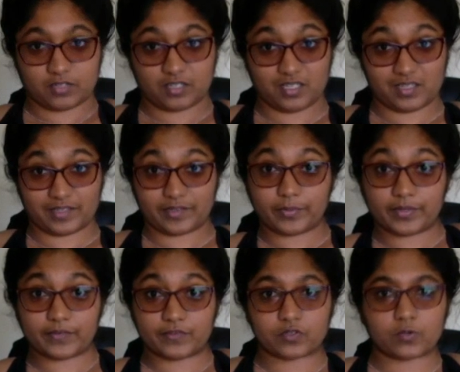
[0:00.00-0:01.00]
a little bit
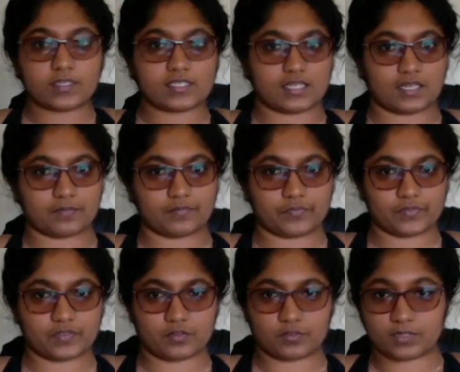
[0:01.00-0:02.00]
of twisting.
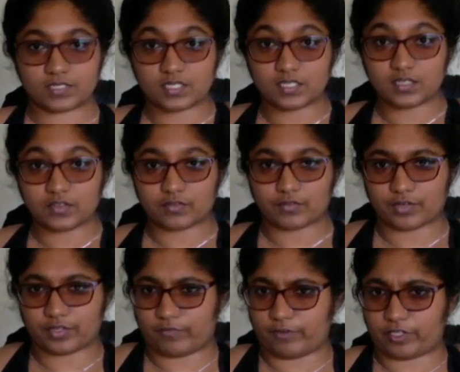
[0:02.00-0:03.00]
So twisting is
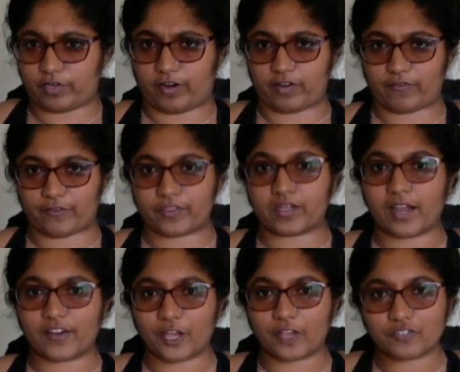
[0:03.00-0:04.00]
really, really great for the
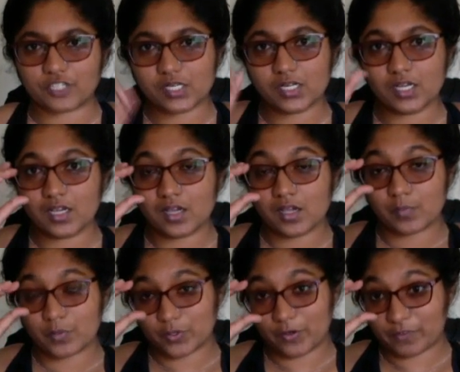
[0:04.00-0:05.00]
digestion,
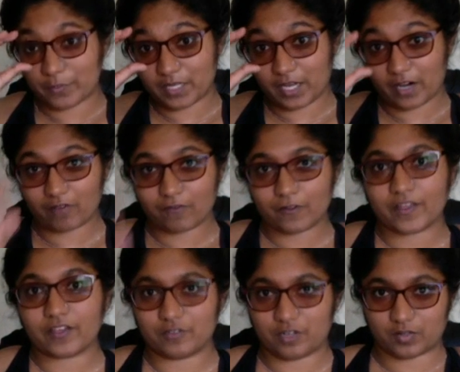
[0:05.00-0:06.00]
but you have to be careful that
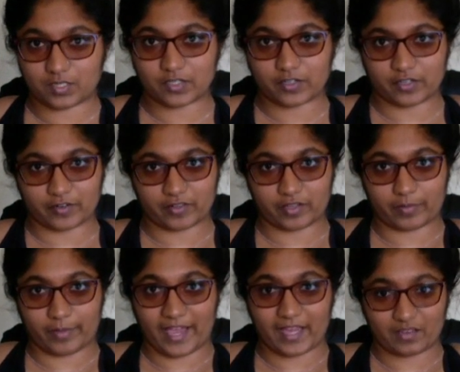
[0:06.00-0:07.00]
you don't hurt your low
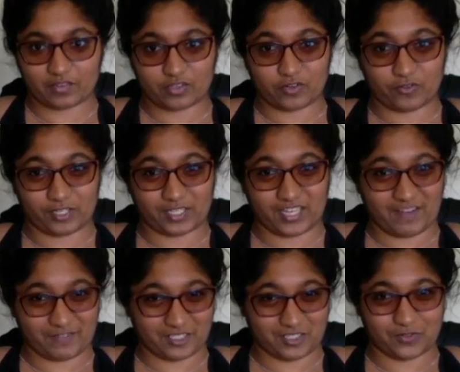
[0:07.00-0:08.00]
back. So you really have
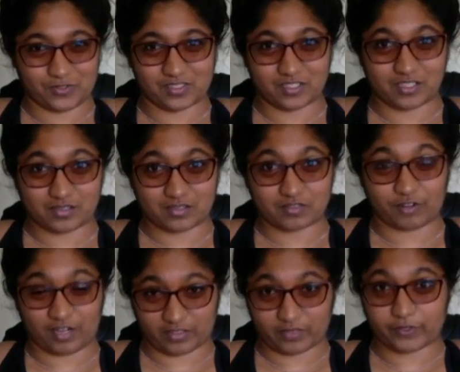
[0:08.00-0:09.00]
to use the
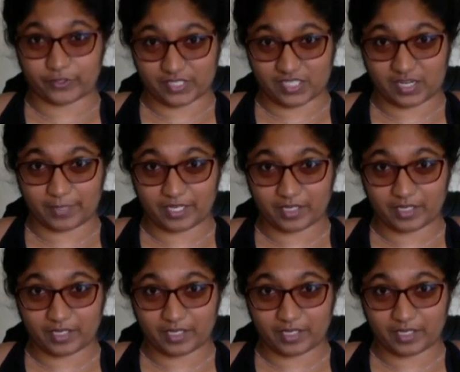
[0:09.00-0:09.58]
strength of your stomach,